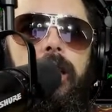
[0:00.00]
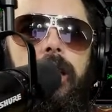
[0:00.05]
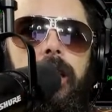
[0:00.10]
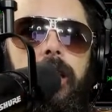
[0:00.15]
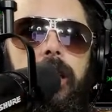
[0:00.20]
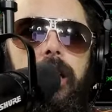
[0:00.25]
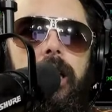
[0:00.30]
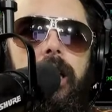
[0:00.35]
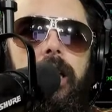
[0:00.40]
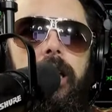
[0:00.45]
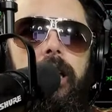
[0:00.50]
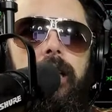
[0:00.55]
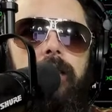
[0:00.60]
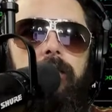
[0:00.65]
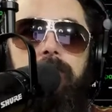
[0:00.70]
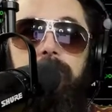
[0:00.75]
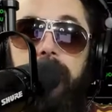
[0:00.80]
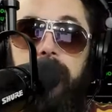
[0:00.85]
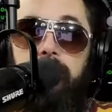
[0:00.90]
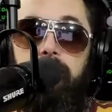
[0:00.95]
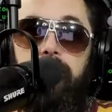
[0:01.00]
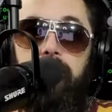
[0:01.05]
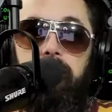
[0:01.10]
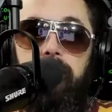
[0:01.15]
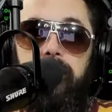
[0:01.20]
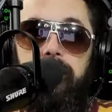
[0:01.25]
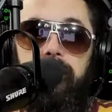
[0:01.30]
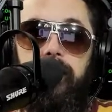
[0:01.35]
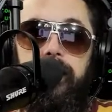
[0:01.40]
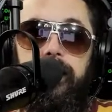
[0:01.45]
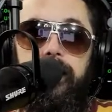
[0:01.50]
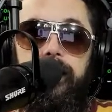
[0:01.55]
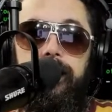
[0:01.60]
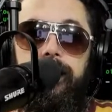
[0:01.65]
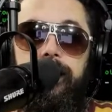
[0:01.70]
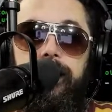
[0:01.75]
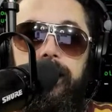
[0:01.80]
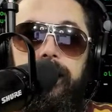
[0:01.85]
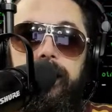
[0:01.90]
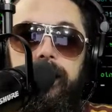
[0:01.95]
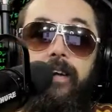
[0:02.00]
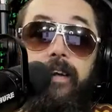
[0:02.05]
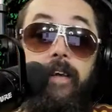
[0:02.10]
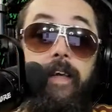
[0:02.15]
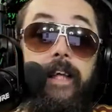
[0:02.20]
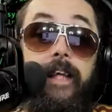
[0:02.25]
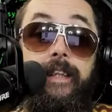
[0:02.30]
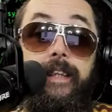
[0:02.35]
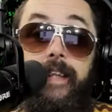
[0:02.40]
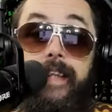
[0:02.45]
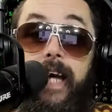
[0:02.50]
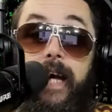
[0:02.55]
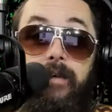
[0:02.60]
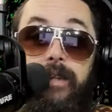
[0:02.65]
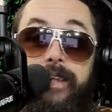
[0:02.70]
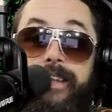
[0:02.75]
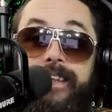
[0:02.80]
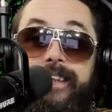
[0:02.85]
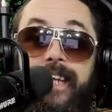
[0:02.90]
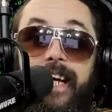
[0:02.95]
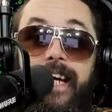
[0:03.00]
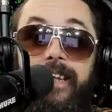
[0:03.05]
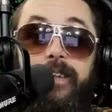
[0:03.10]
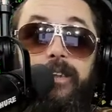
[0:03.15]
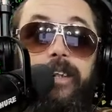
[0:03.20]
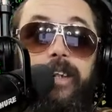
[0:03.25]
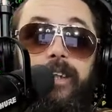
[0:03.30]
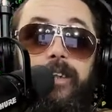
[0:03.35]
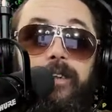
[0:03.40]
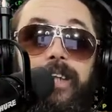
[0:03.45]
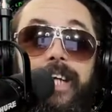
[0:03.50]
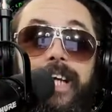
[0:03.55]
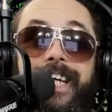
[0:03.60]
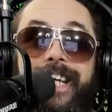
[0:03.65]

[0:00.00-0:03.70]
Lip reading: venom to be released. So that one's not true.